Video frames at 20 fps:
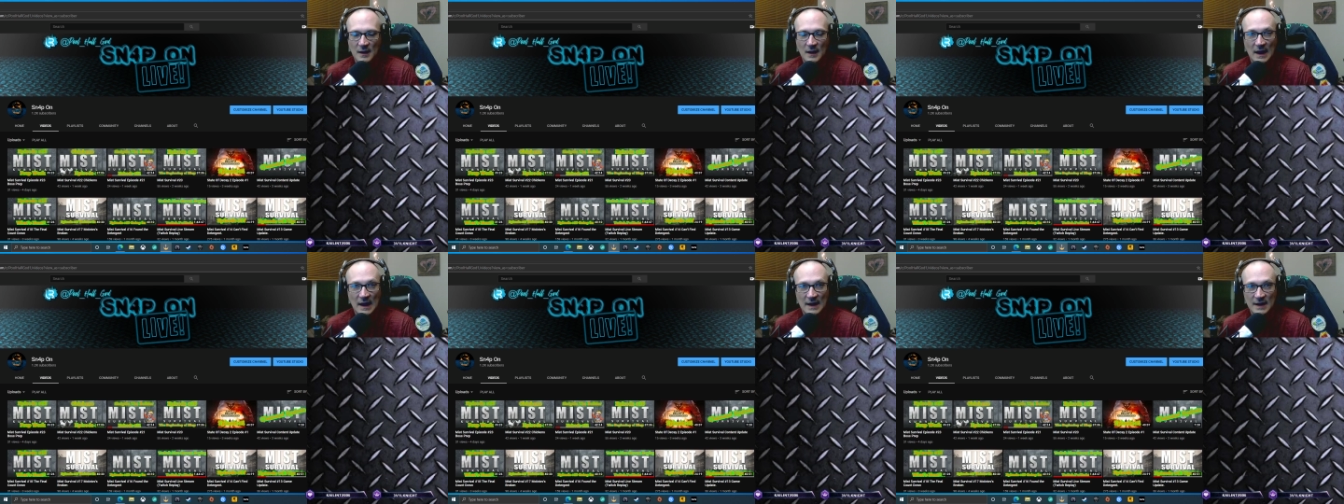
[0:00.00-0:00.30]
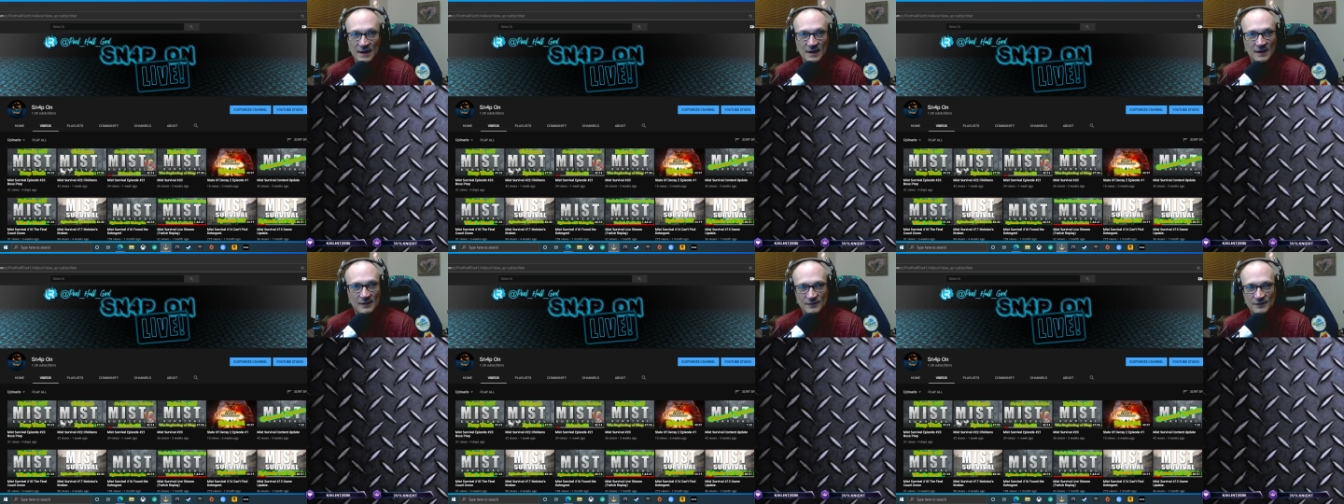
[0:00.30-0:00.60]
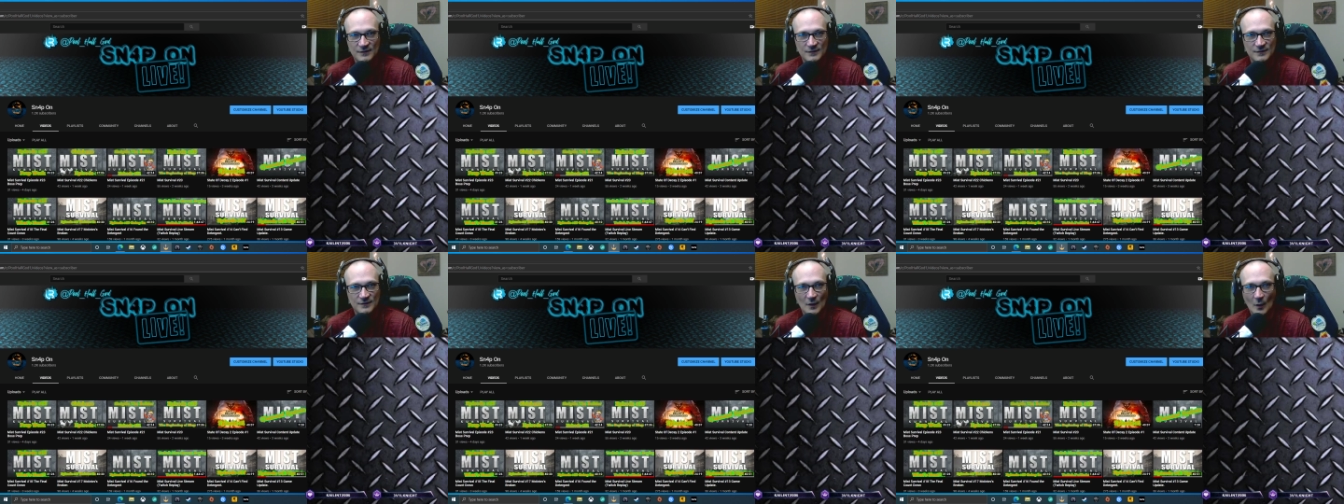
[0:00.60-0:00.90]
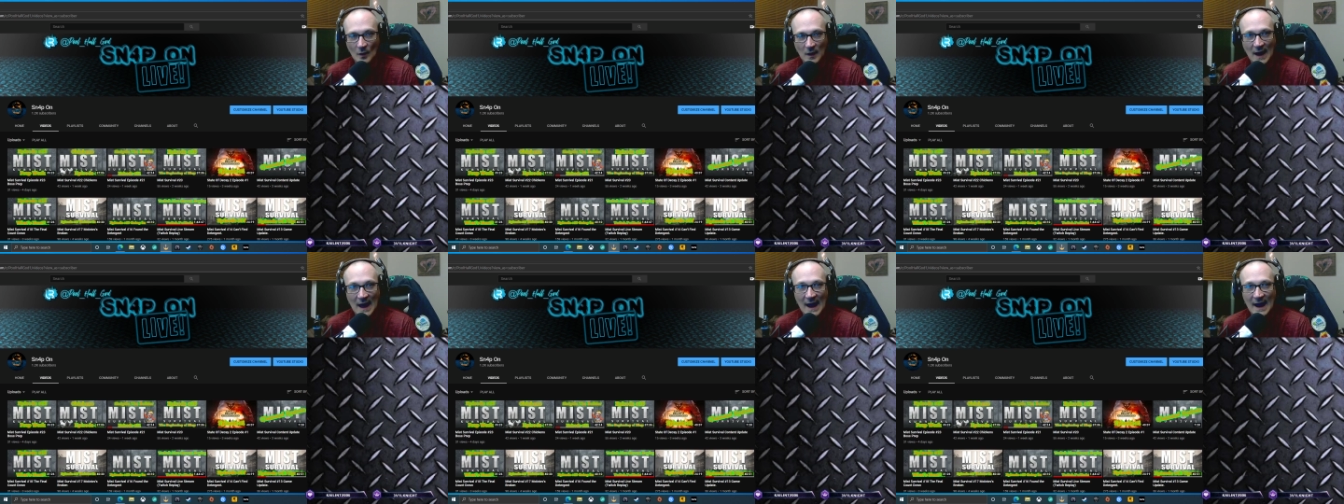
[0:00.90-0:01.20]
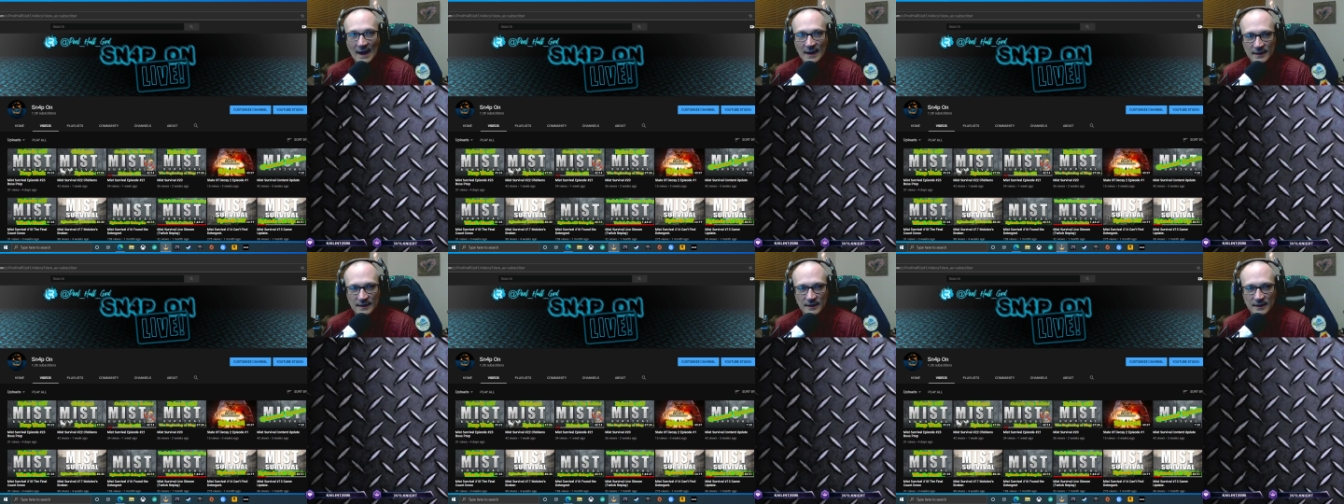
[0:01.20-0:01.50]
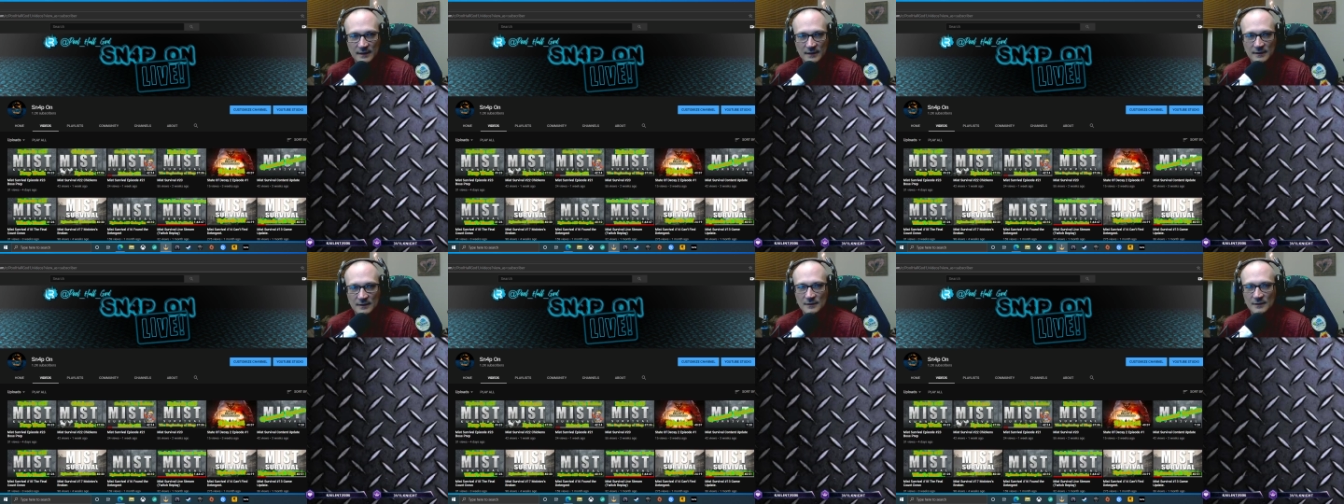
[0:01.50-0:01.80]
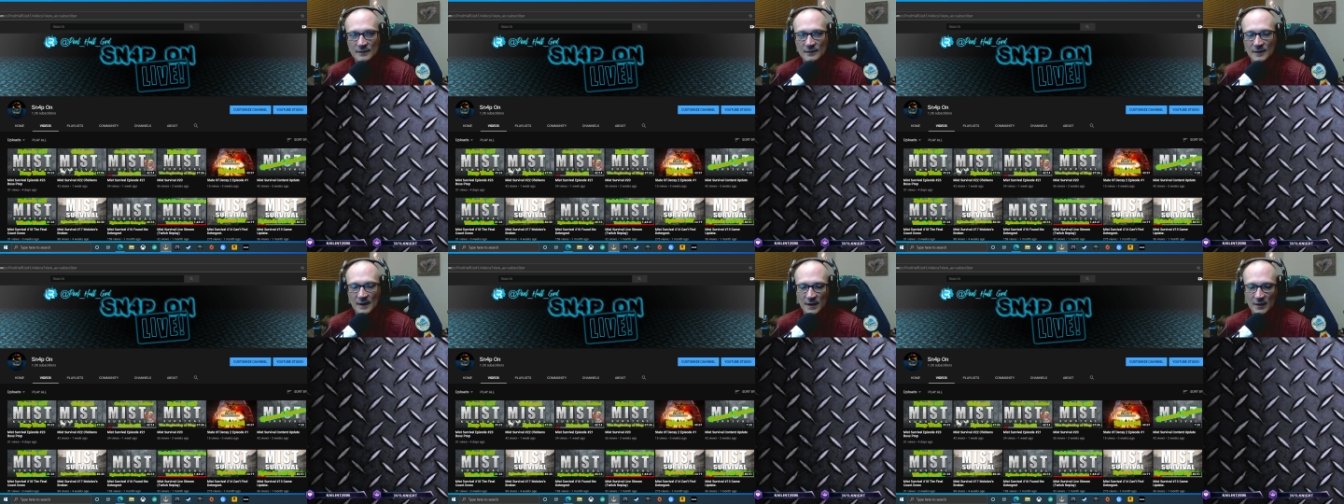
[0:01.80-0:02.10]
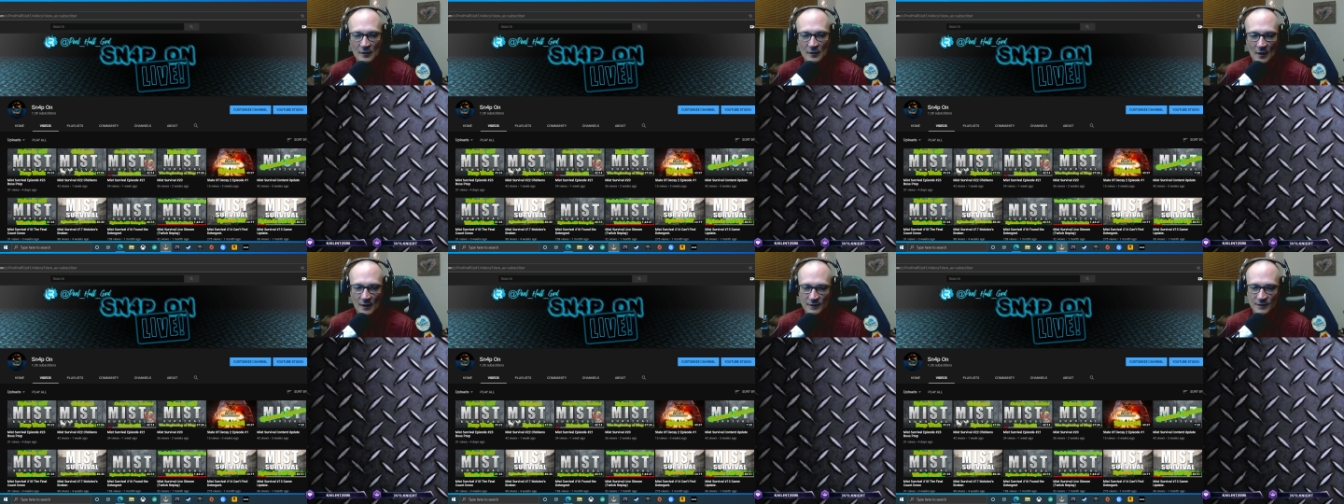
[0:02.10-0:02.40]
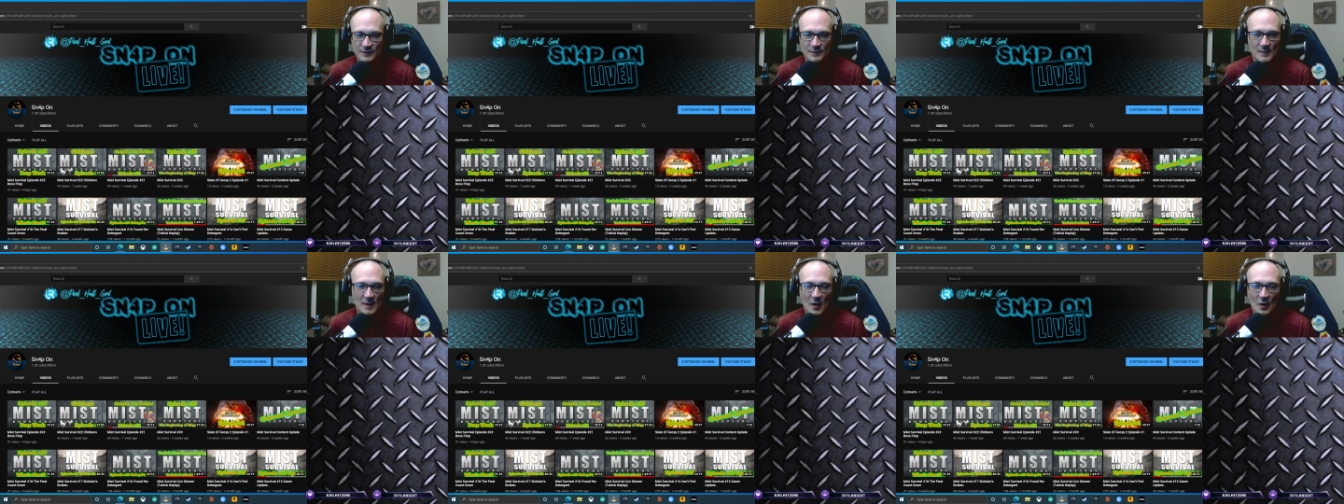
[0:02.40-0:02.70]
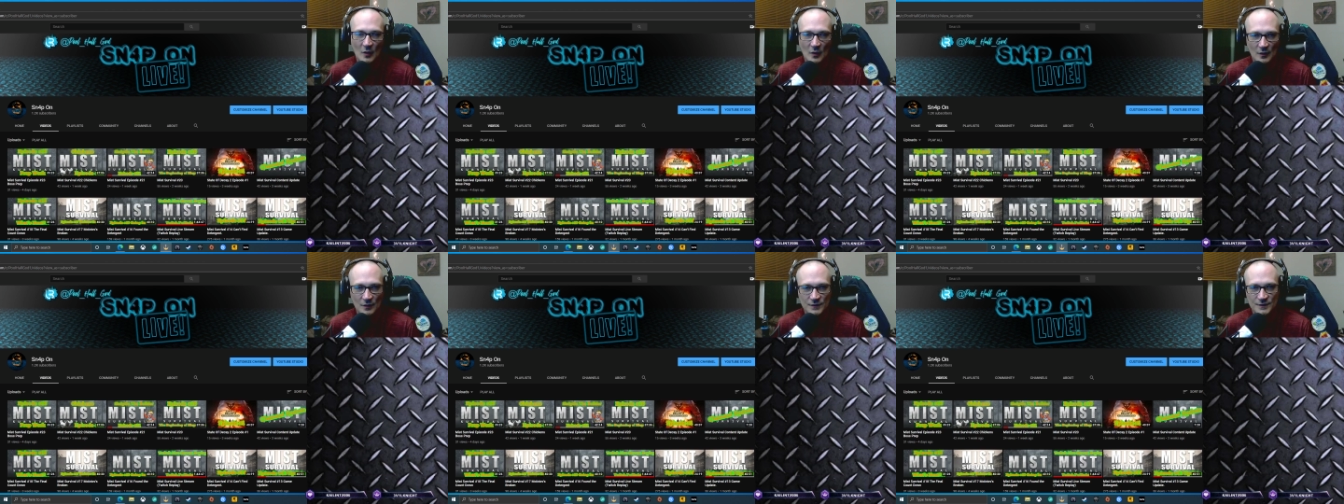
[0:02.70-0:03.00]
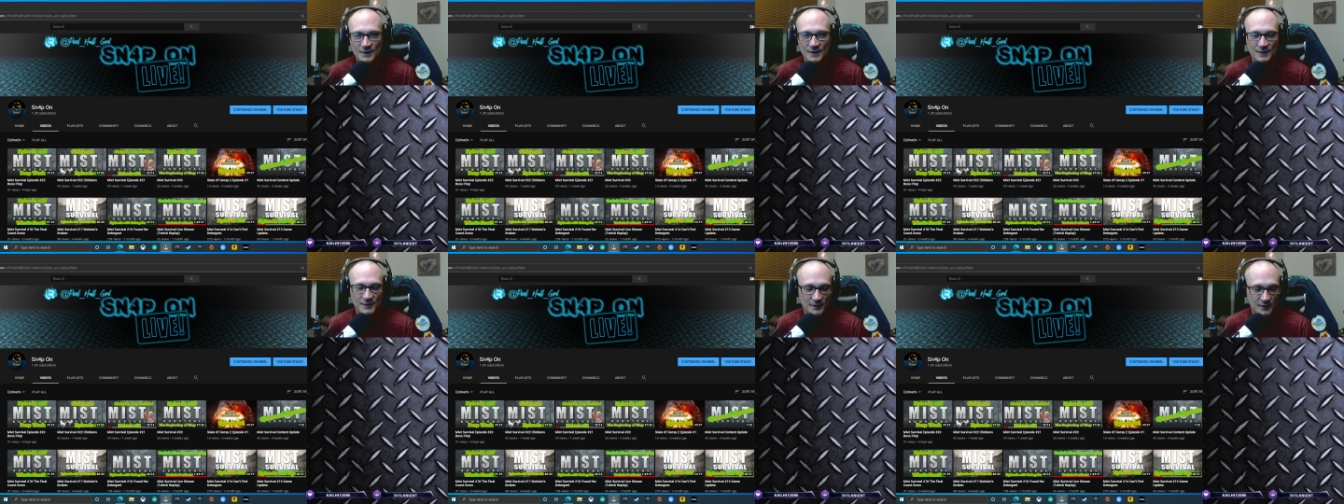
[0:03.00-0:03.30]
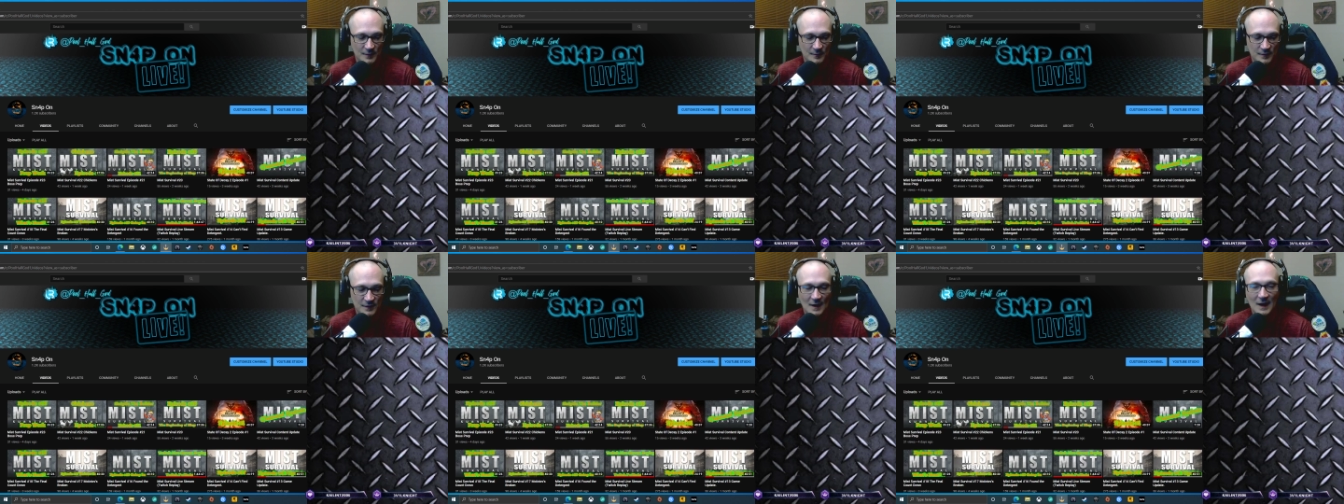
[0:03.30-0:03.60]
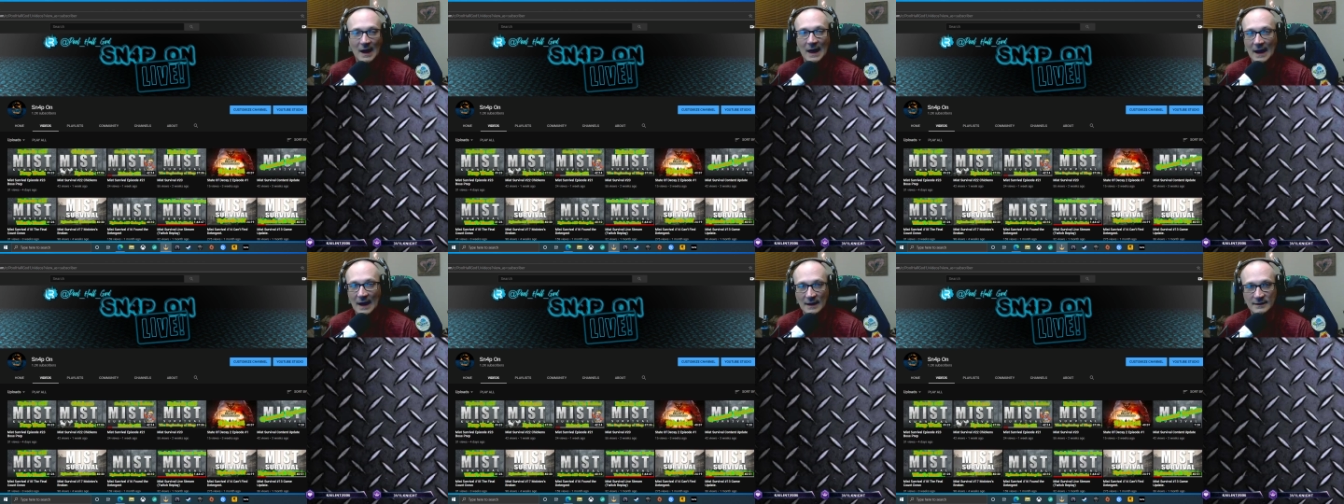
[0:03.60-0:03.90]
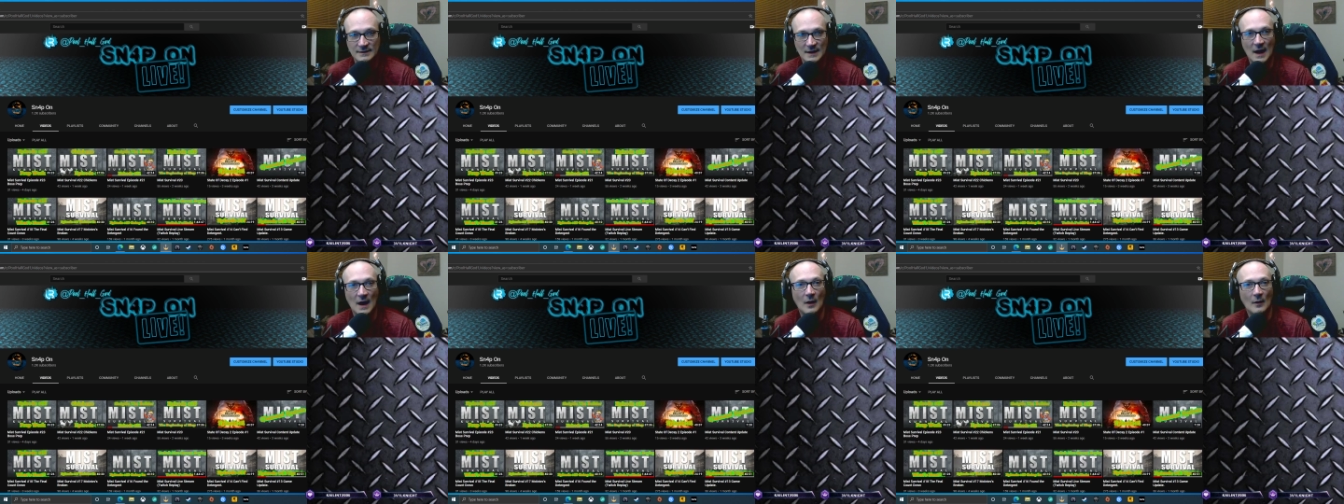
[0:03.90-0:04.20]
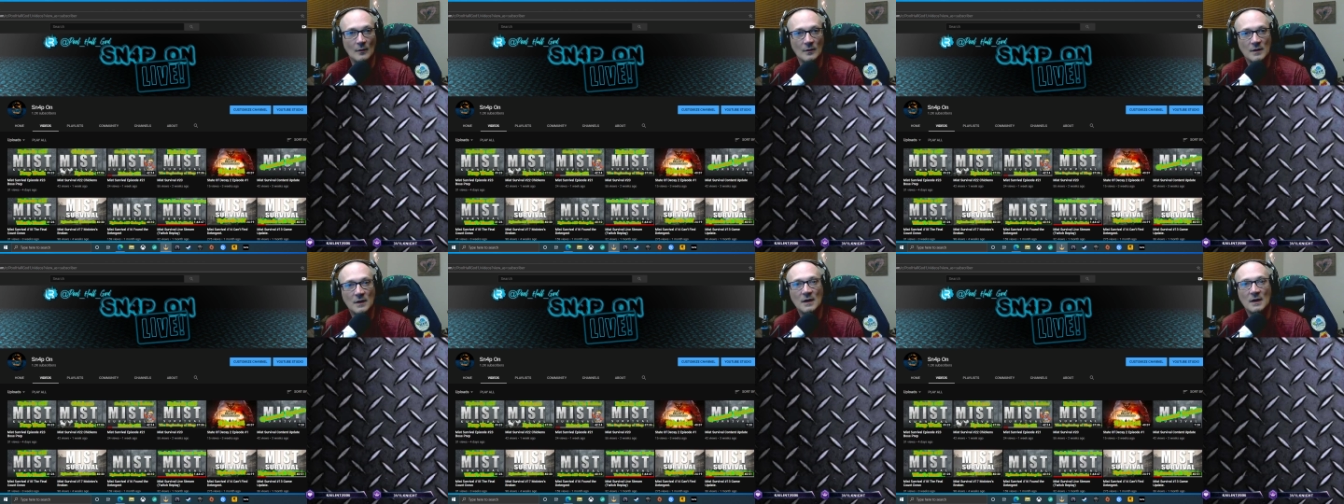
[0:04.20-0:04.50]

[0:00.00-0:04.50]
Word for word: and it gets so laggy that it causes my whole system to lag down.